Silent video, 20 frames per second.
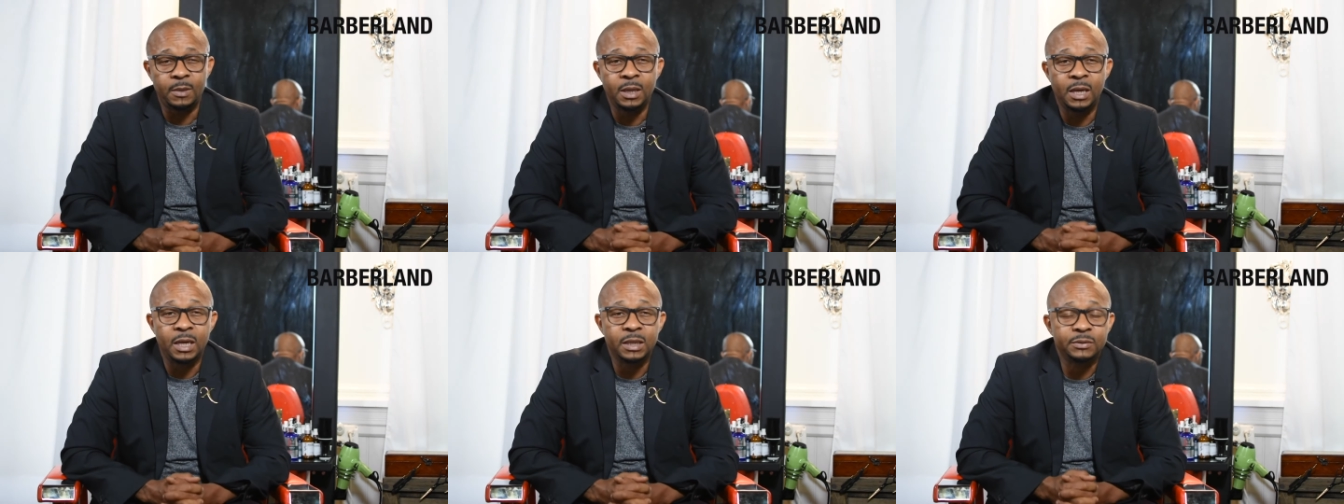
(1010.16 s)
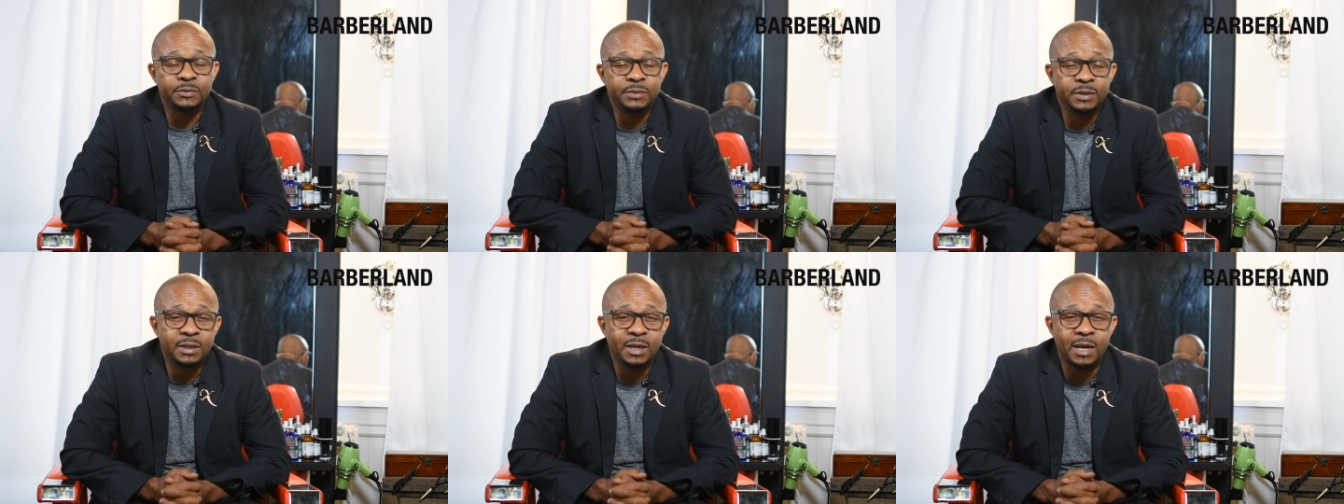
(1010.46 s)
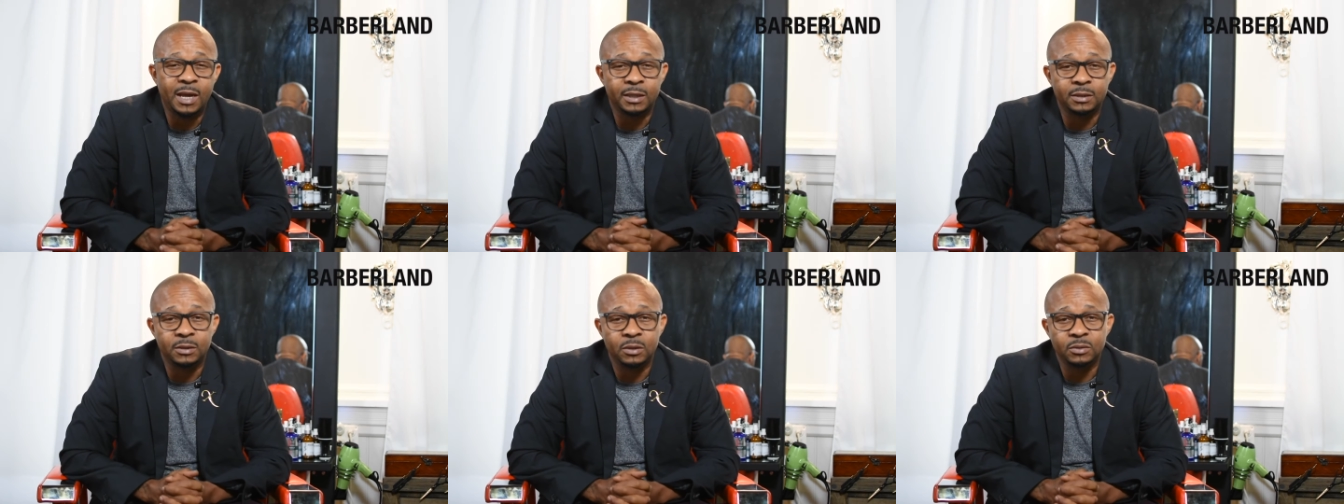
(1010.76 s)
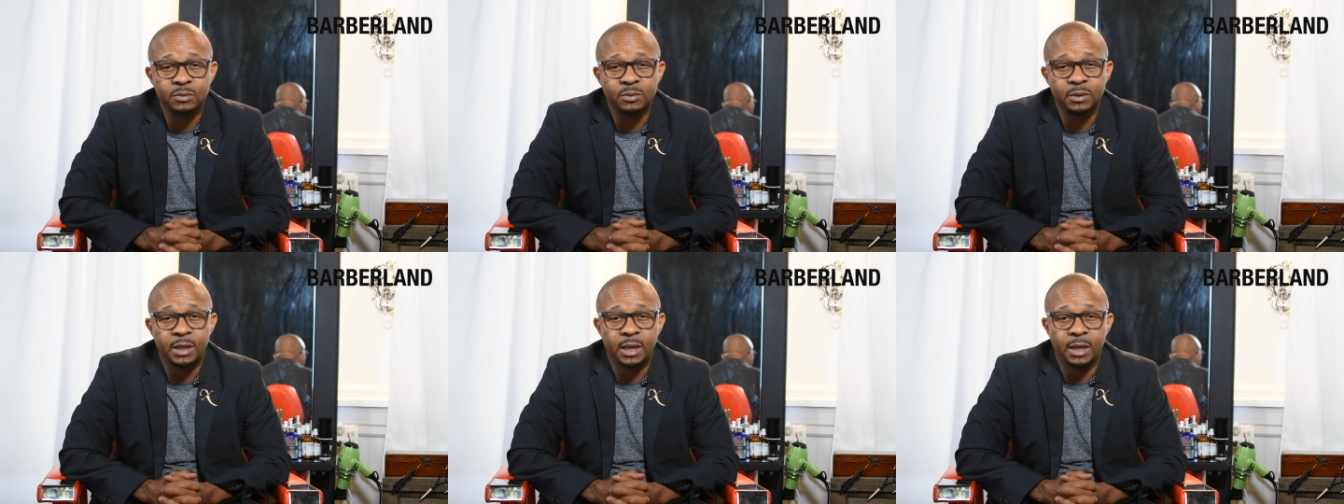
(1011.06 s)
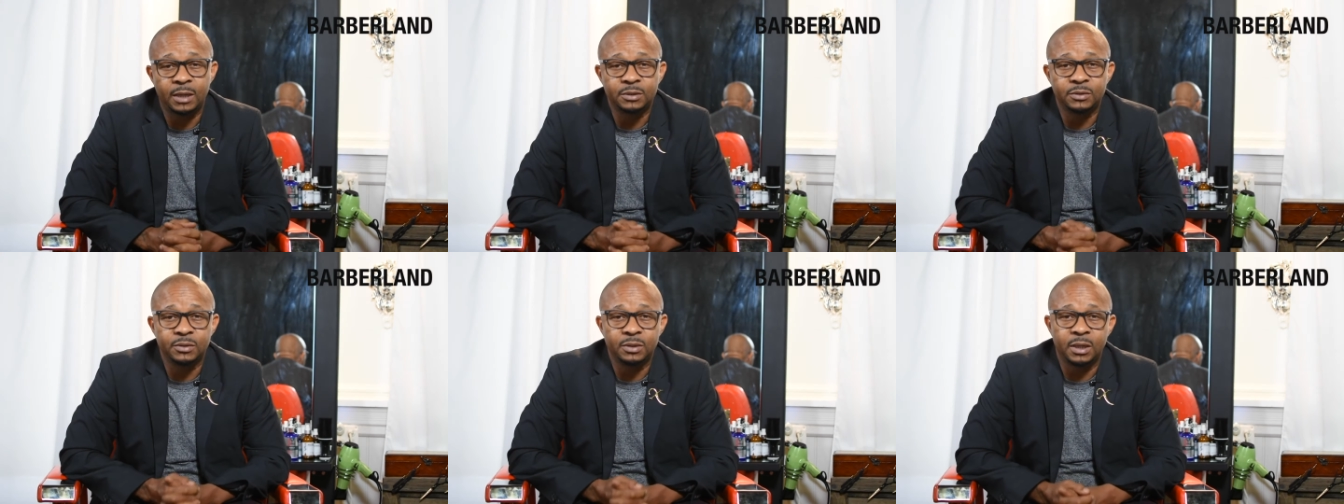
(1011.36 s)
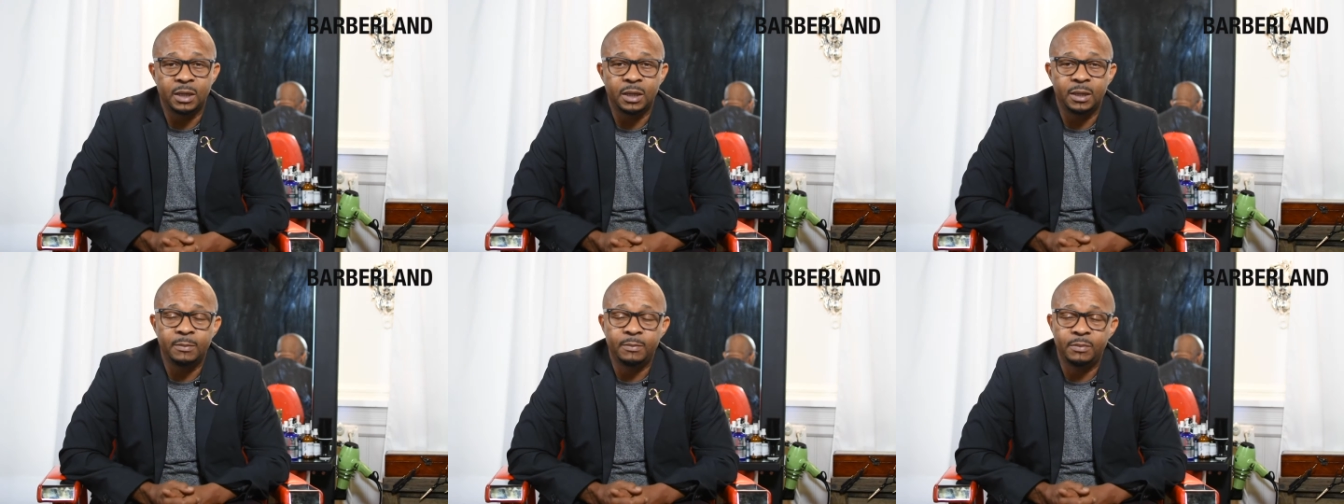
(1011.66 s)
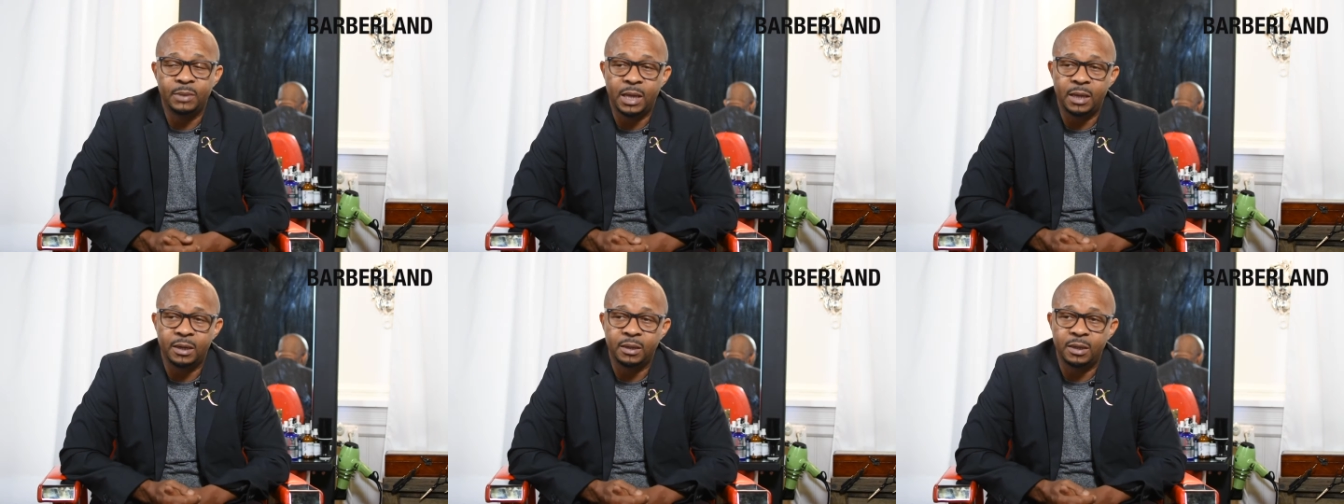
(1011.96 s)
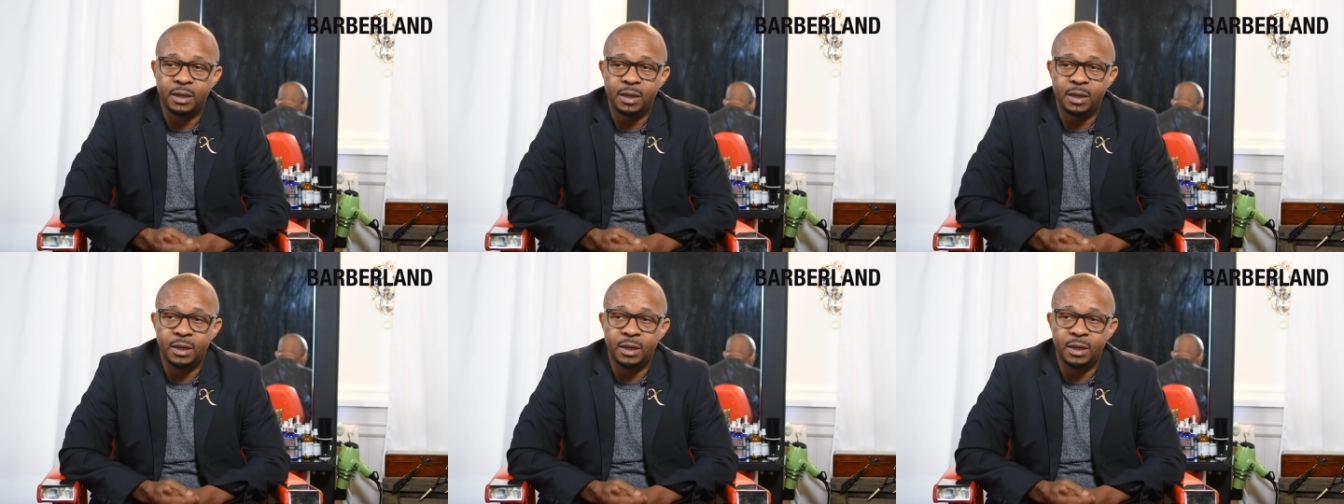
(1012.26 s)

I was re-diagnosed with cancer again, bladder